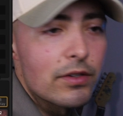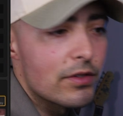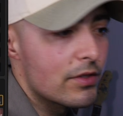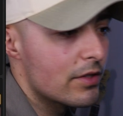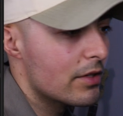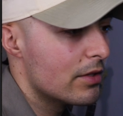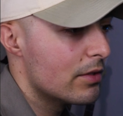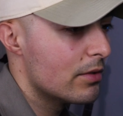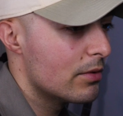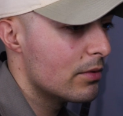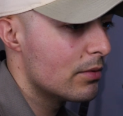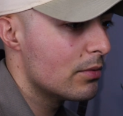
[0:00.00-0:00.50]

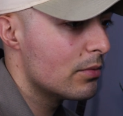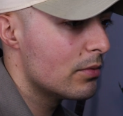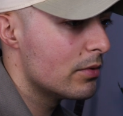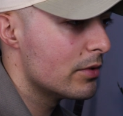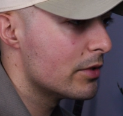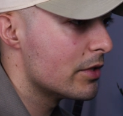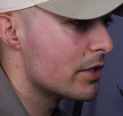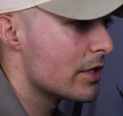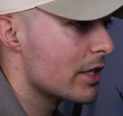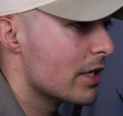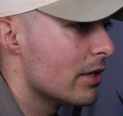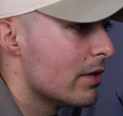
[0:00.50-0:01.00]
So we'll
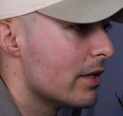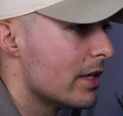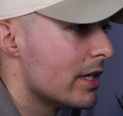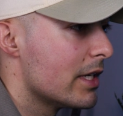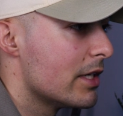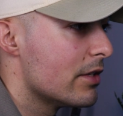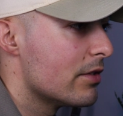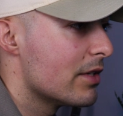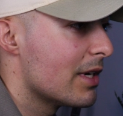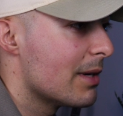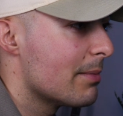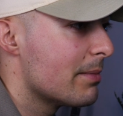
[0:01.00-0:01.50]
just go ahead
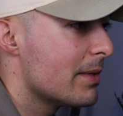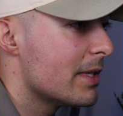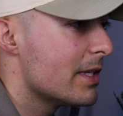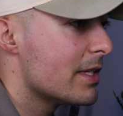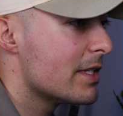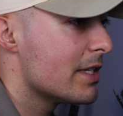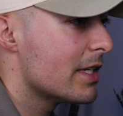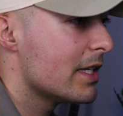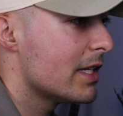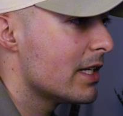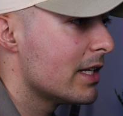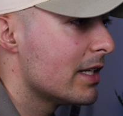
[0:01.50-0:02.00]
and drop
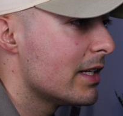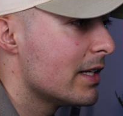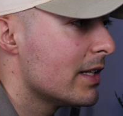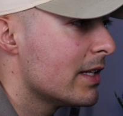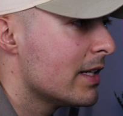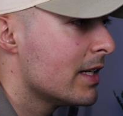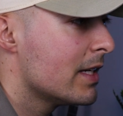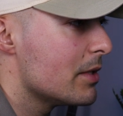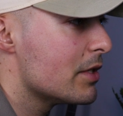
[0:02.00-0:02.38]
this in.